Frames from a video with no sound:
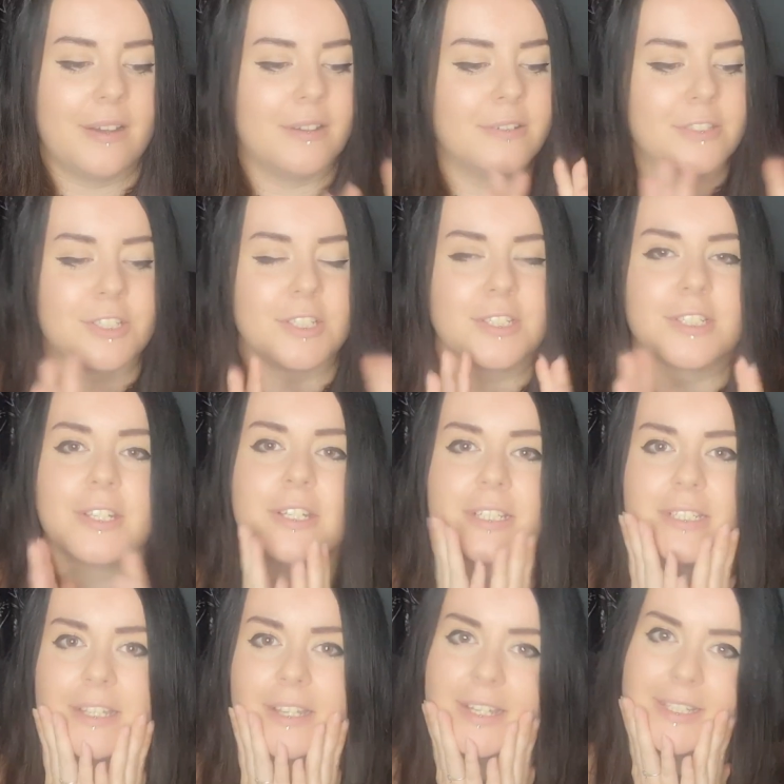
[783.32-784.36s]
was just so
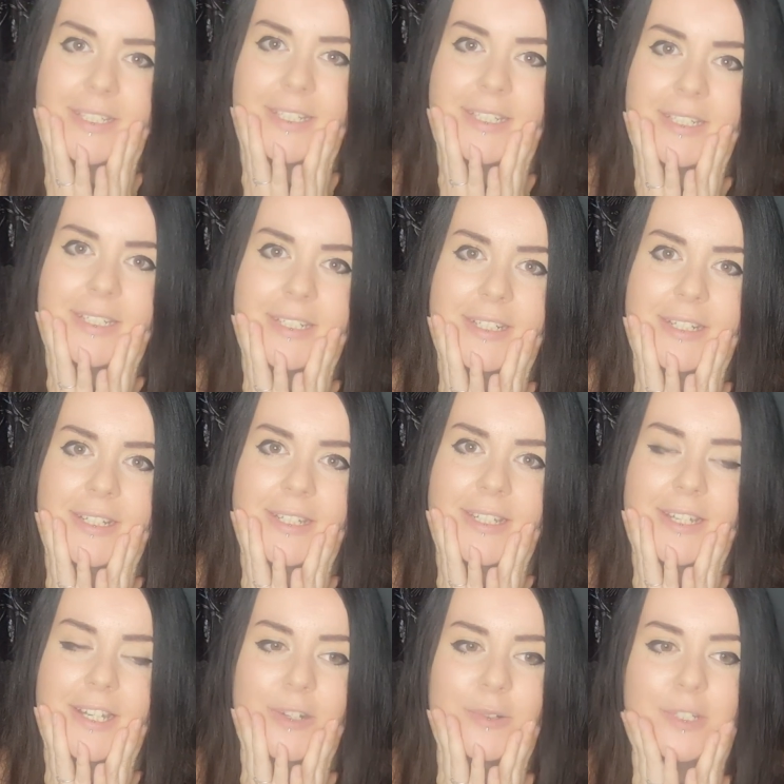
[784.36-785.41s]
excited.
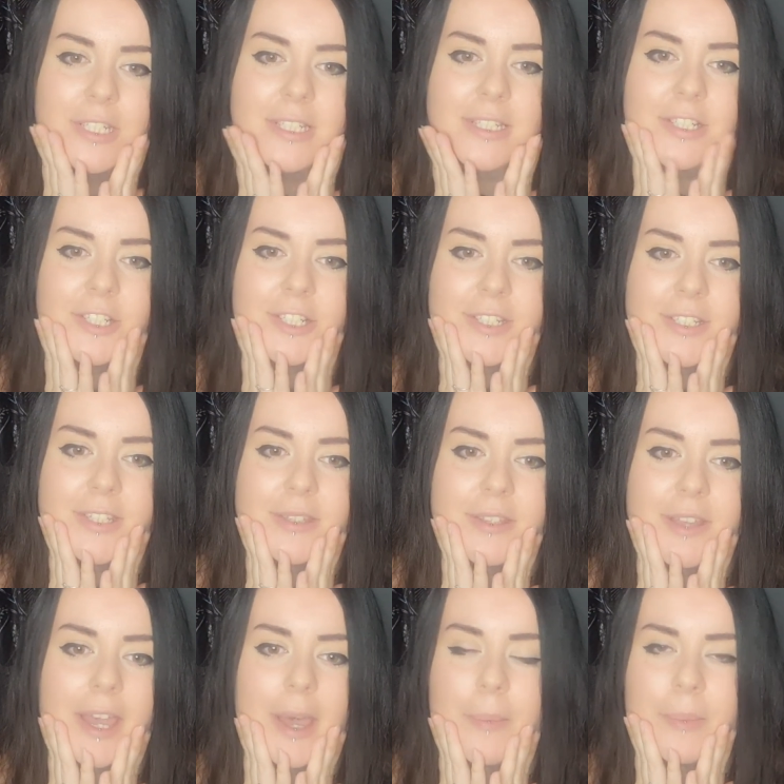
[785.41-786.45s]
Like, I was just the
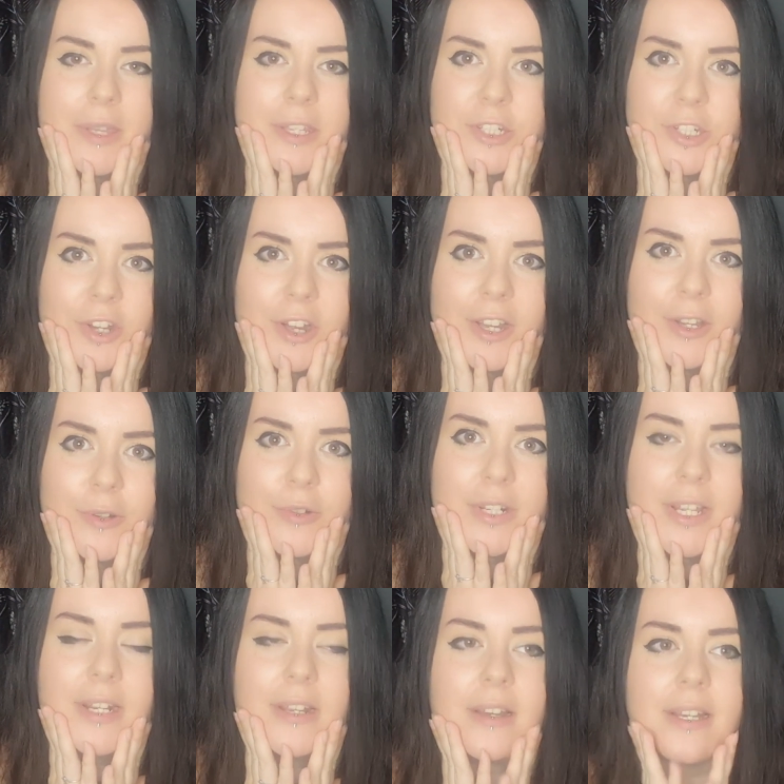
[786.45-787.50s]
happiest child.
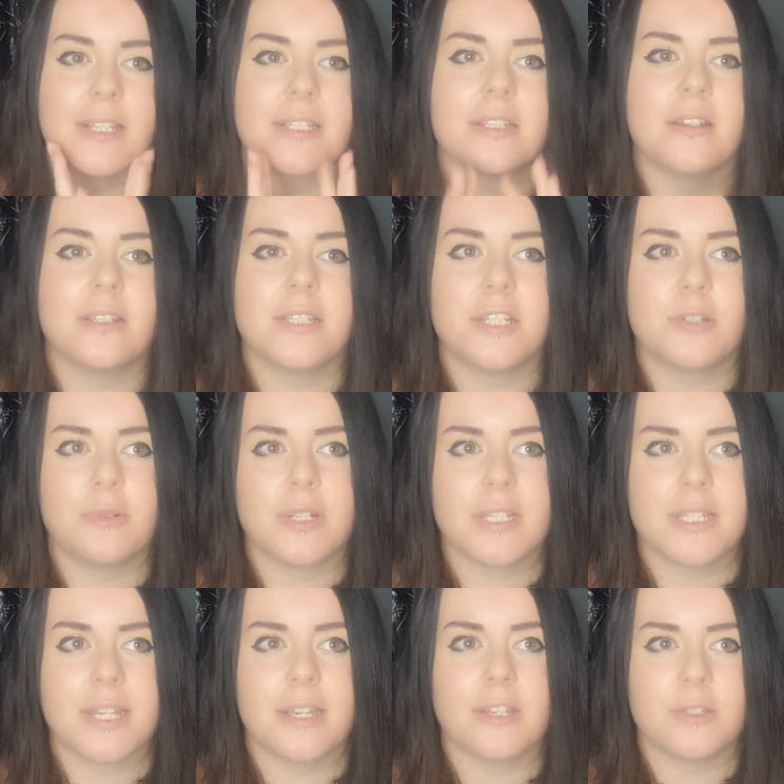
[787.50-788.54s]
And I started to
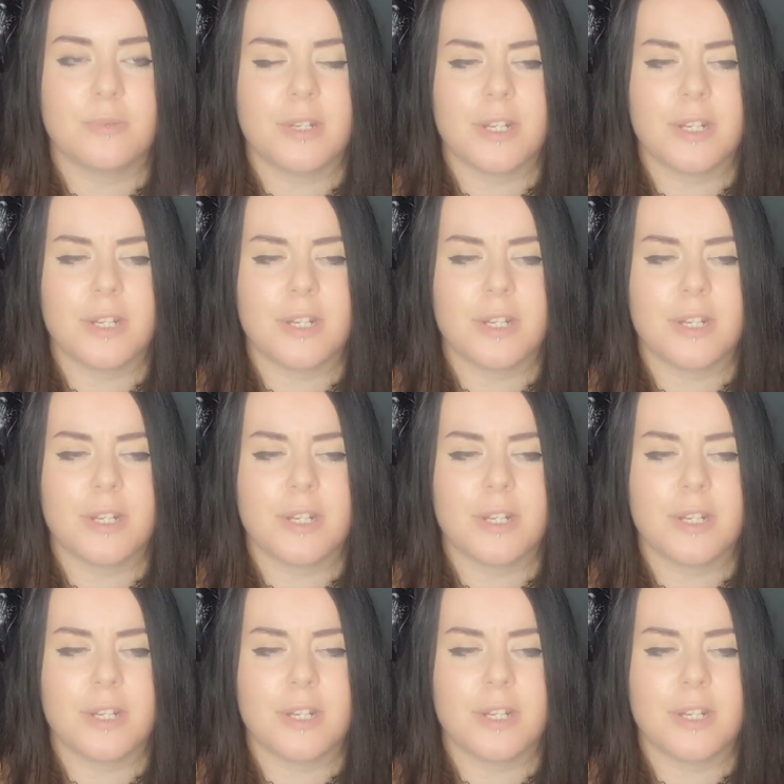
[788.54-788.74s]
understand, because when